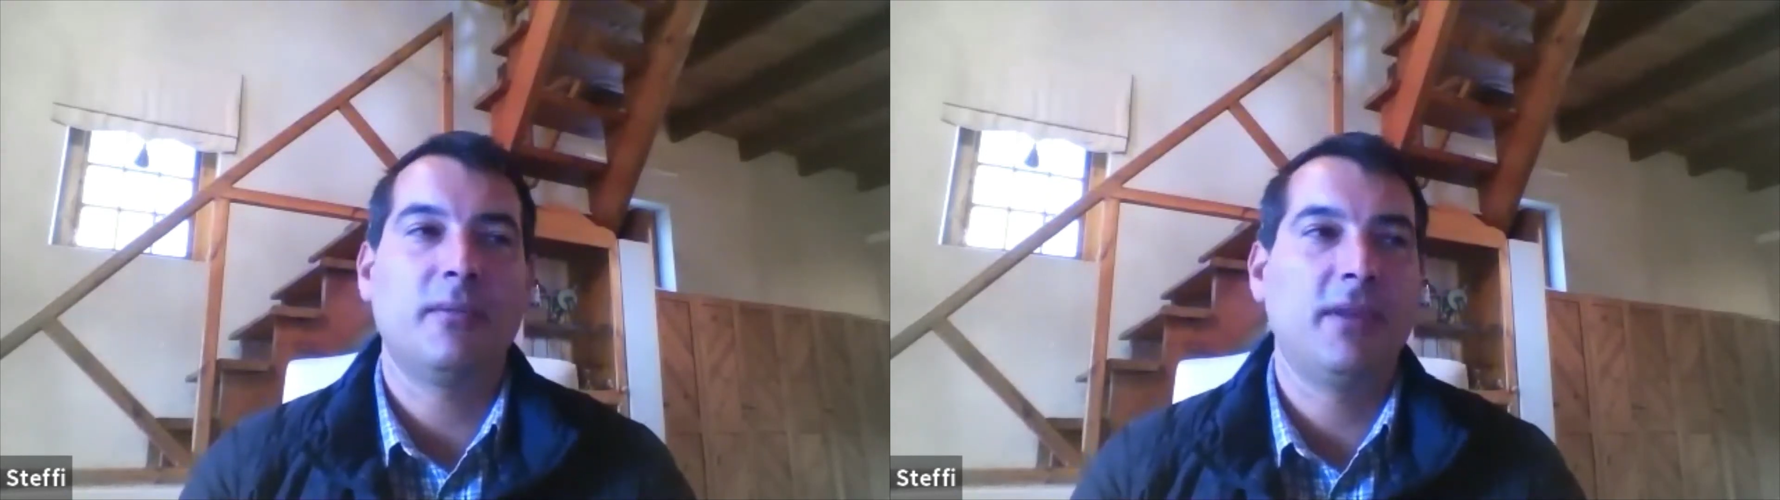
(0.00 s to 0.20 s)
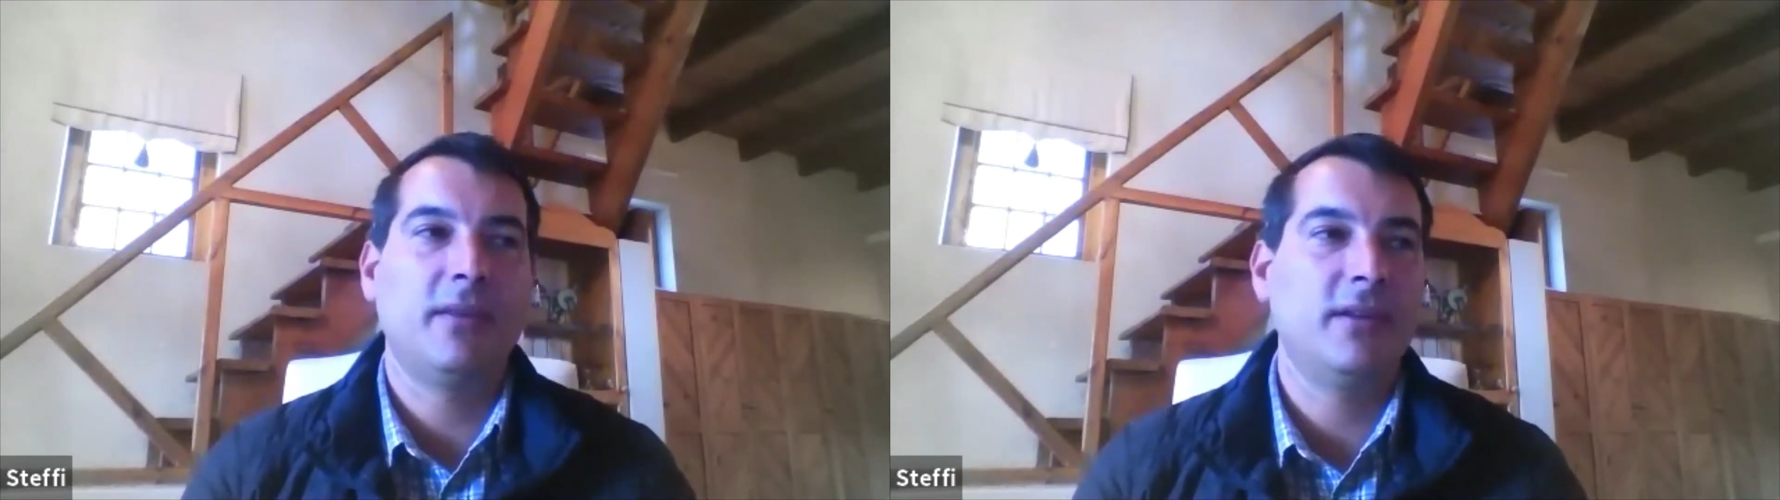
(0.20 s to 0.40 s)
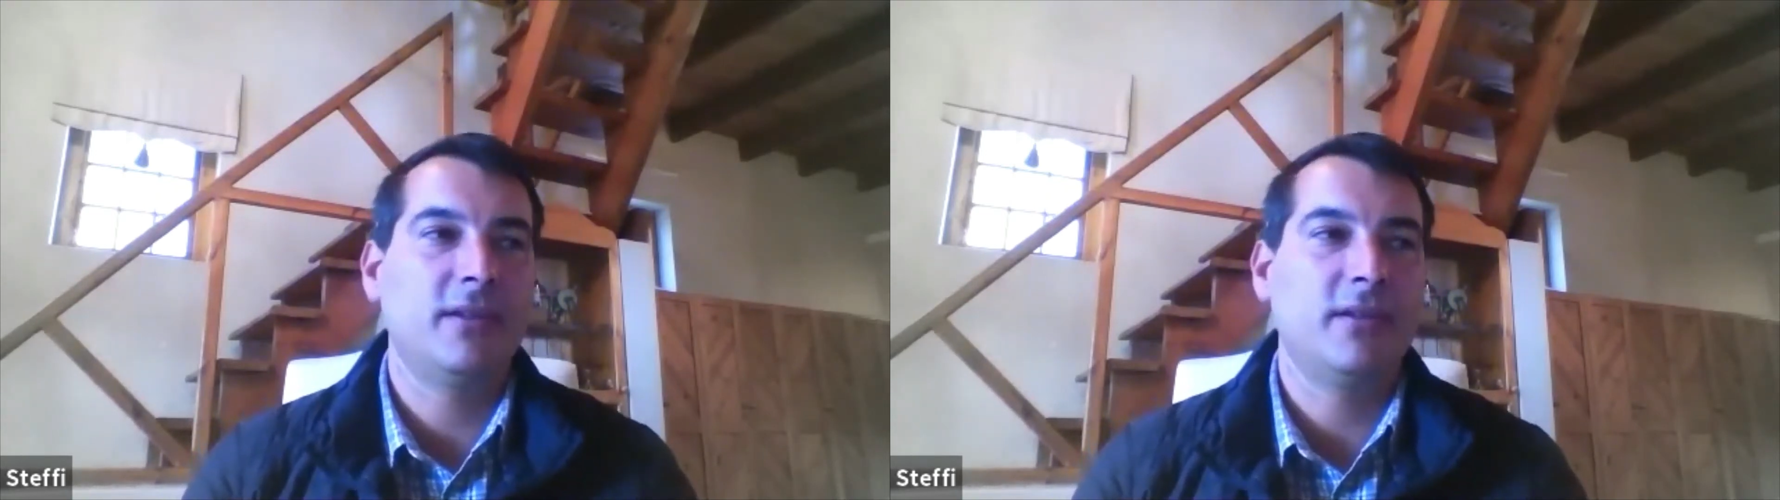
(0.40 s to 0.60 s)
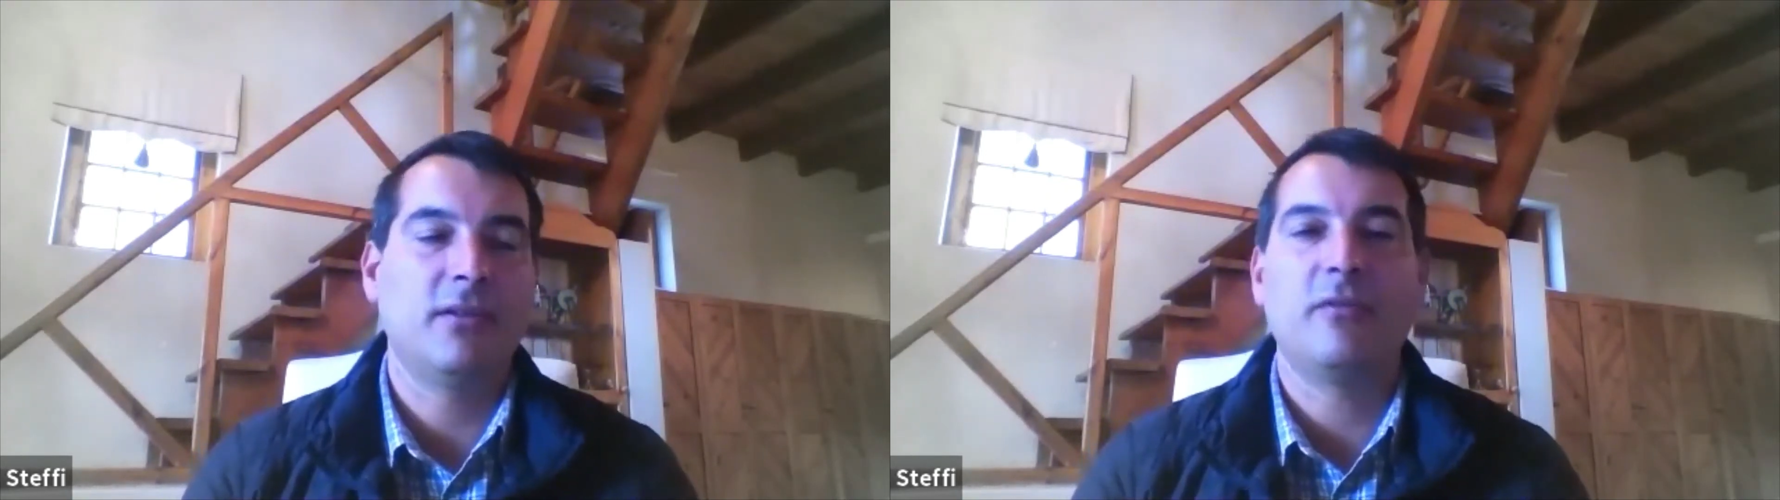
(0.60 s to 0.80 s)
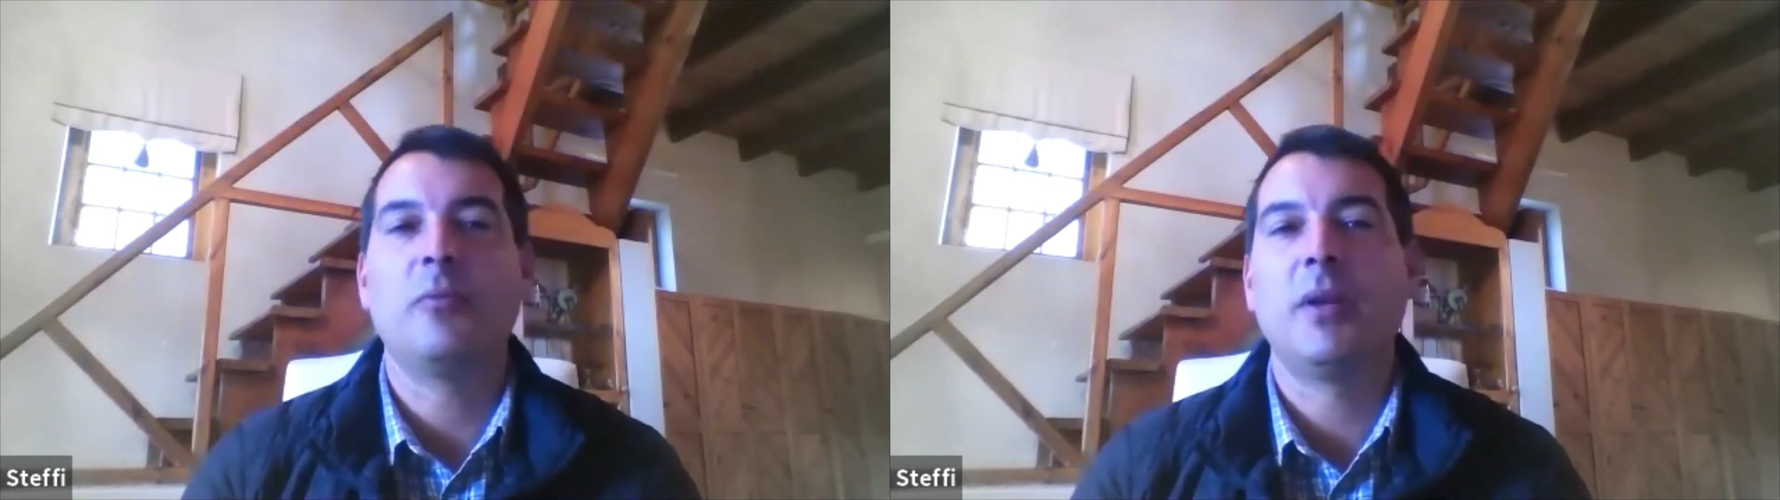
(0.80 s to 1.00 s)
I mean, there's a
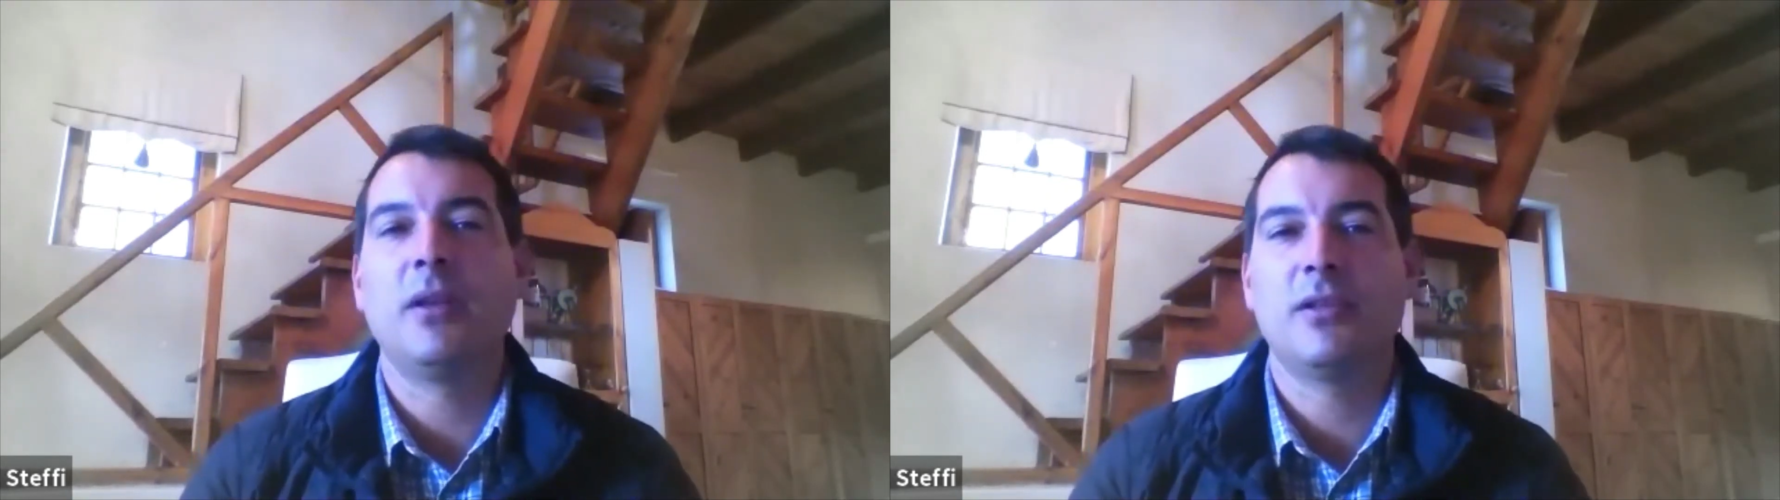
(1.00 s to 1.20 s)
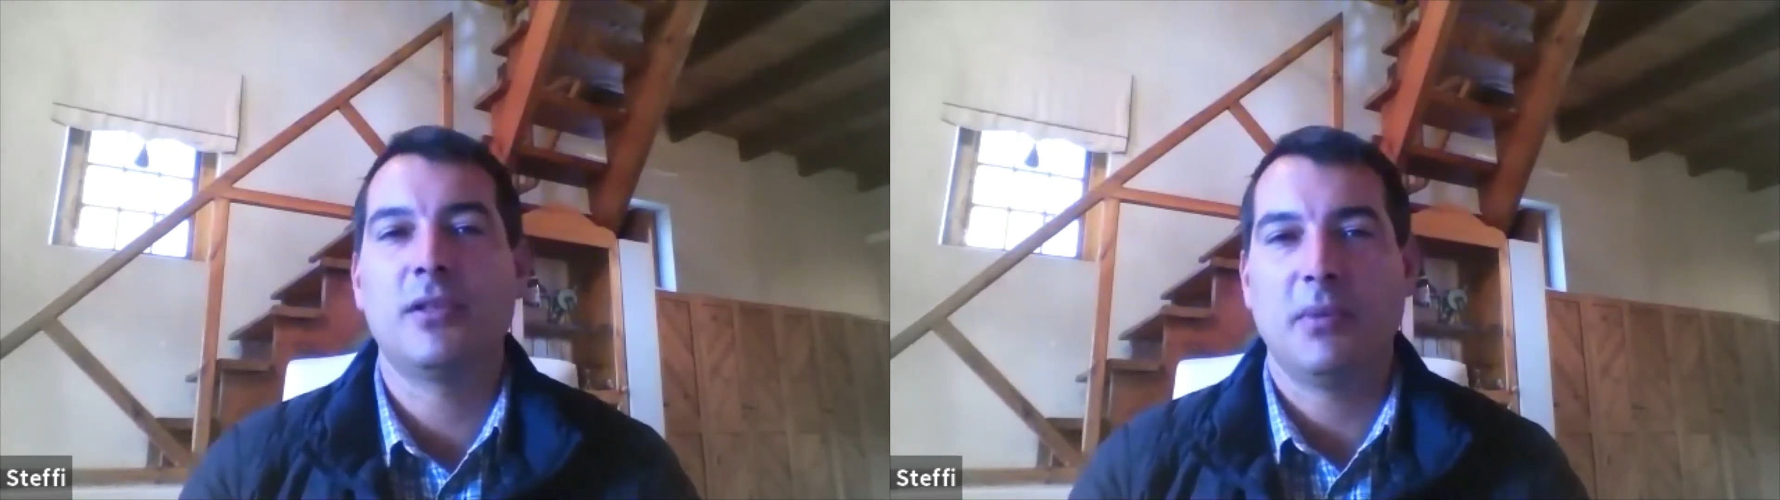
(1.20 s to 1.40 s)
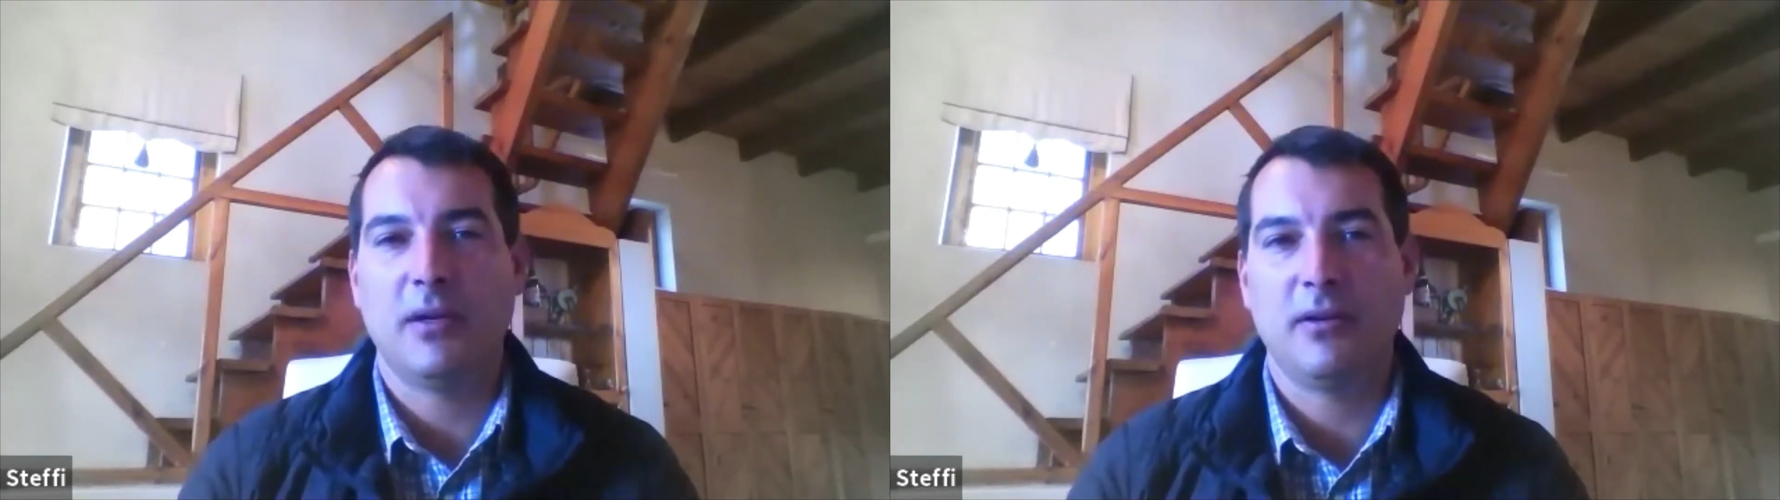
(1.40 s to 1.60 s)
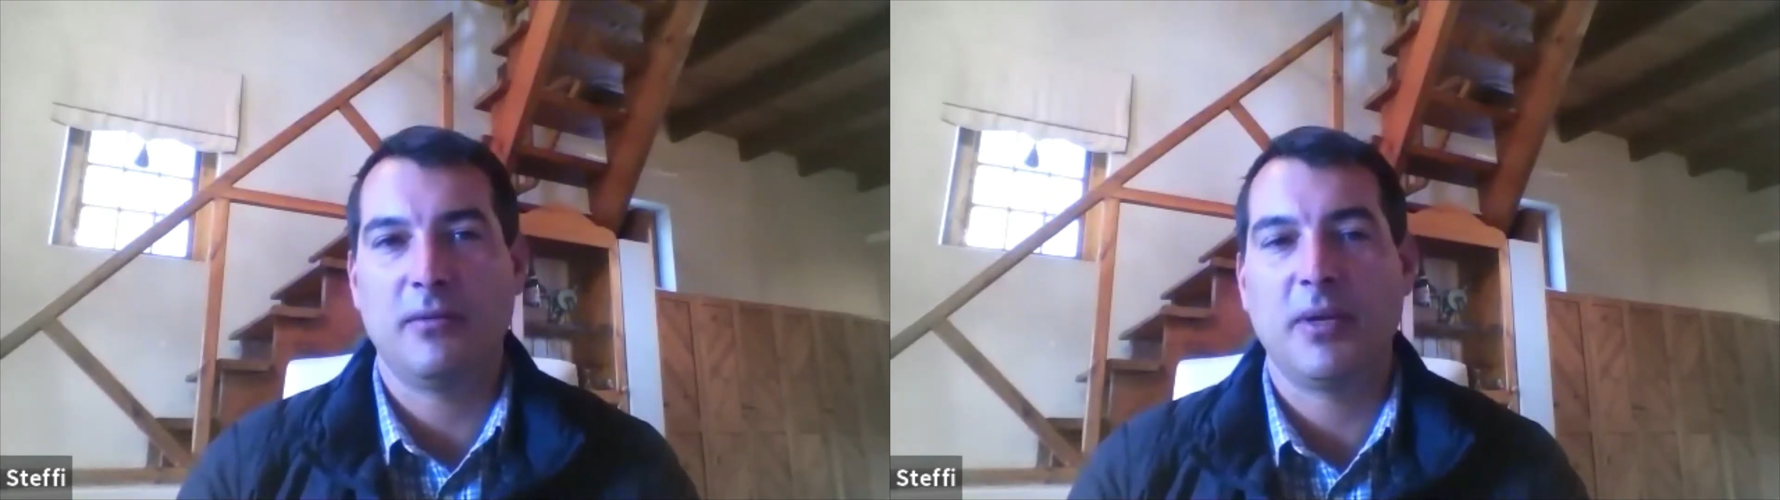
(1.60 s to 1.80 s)
lot of opinions about it,